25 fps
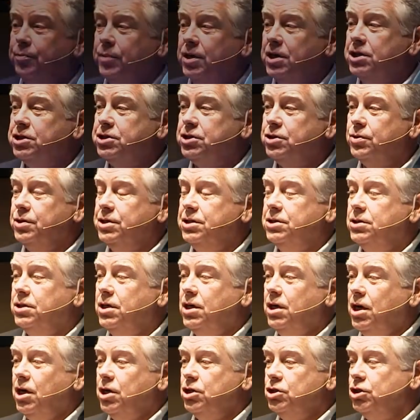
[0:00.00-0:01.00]
ministries
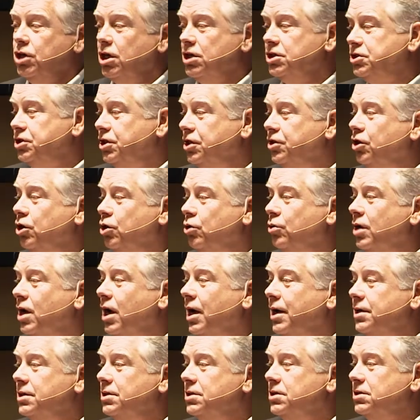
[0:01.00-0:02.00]
just in the
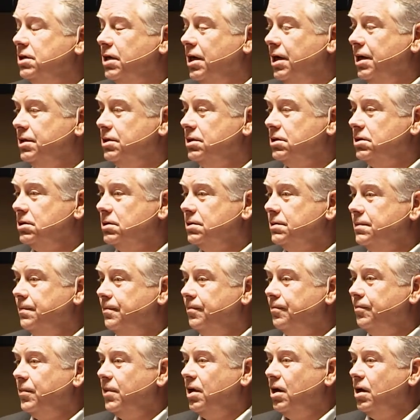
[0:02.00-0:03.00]
United States
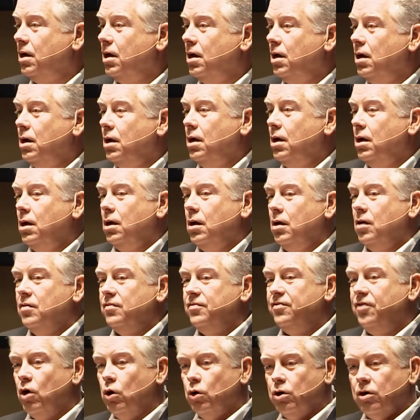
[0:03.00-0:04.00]

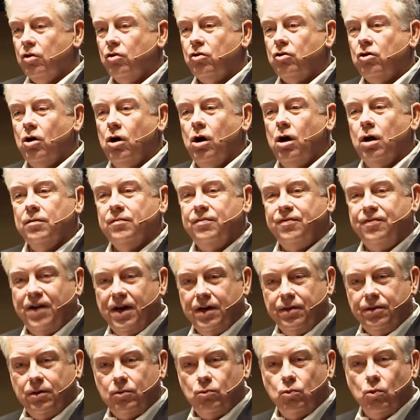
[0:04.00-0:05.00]
focused on
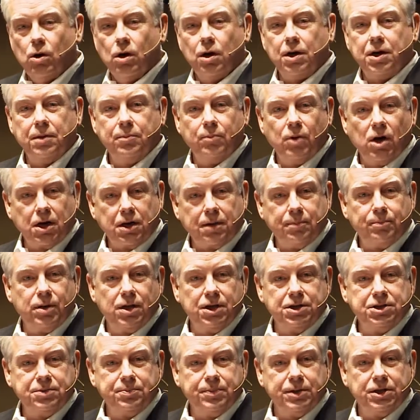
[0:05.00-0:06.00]
faith at work and
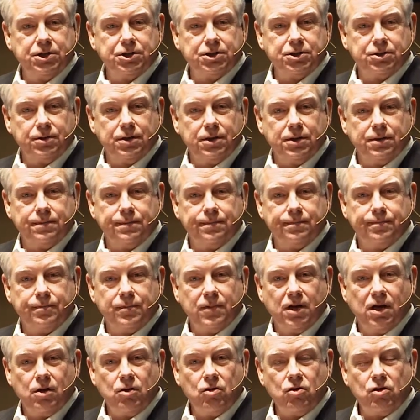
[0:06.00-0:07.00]
marketplace ministry.
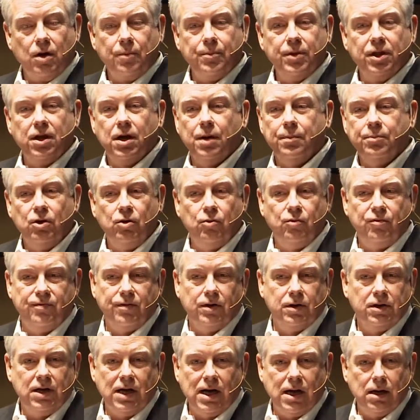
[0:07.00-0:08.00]
Some of them you've
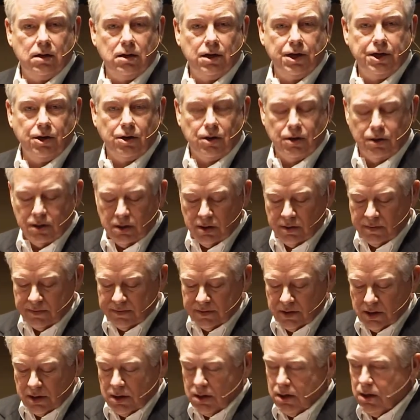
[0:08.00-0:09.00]
undoubtedly heard of,
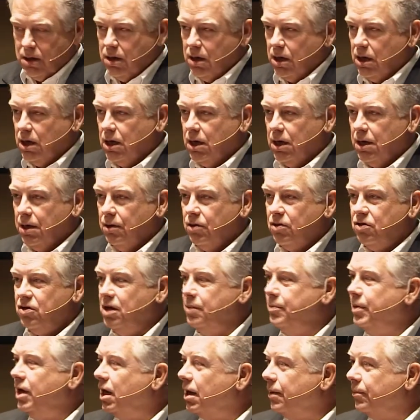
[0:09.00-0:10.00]

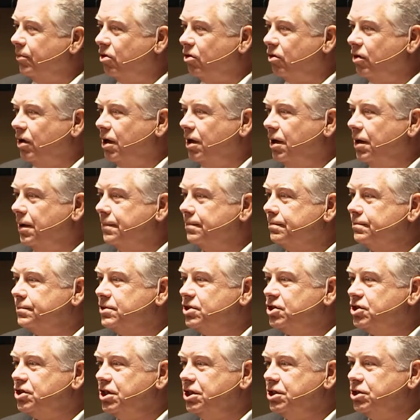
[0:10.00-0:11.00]
CBMC,
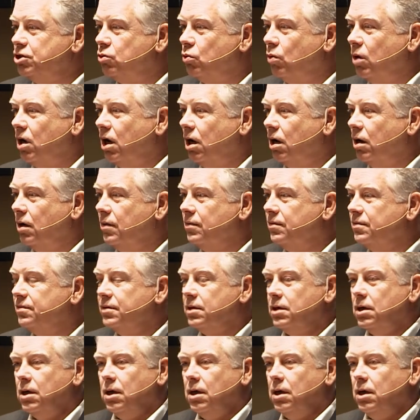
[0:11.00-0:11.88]
C12,